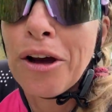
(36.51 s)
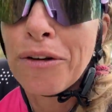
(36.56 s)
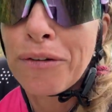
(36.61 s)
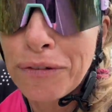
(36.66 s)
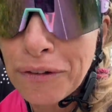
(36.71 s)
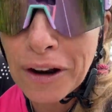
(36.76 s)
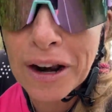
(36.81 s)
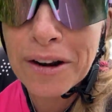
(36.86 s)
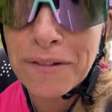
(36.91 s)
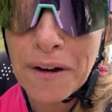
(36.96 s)

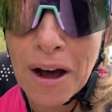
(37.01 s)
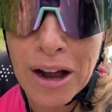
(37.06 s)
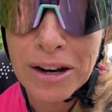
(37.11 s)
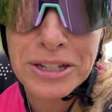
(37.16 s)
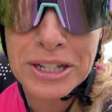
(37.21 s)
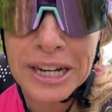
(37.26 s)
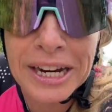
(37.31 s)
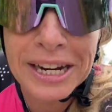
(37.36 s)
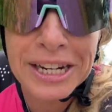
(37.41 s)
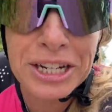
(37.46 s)
full
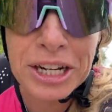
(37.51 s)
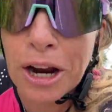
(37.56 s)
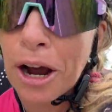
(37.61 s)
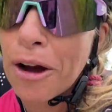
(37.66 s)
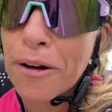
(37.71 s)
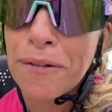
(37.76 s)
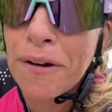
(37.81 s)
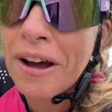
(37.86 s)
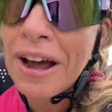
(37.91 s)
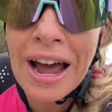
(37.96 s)
advantage
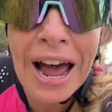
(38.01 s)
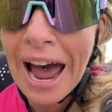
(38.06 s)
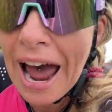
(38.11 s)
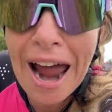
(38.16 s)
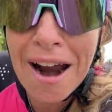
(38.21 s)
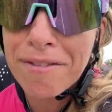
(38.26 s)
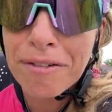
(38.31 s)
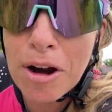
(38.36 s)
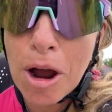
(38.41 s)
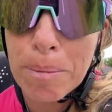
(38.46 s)
of
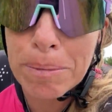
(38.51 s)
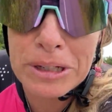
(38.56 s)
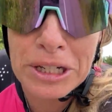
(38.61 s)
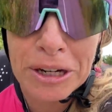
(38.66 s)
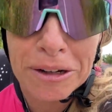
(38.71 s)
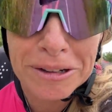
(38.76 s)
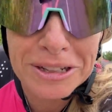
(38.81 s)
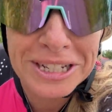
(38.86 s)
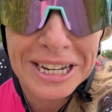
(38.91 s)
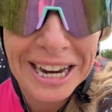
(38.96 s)
every
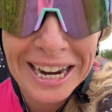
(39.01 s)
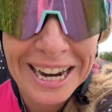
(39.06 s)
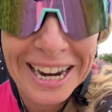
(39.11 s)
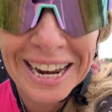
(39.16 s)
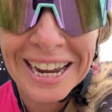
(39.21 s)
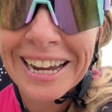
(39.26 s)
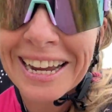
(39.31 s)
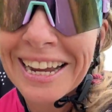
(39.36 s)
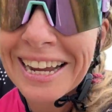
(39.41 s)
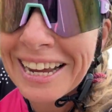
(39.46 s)
opportunity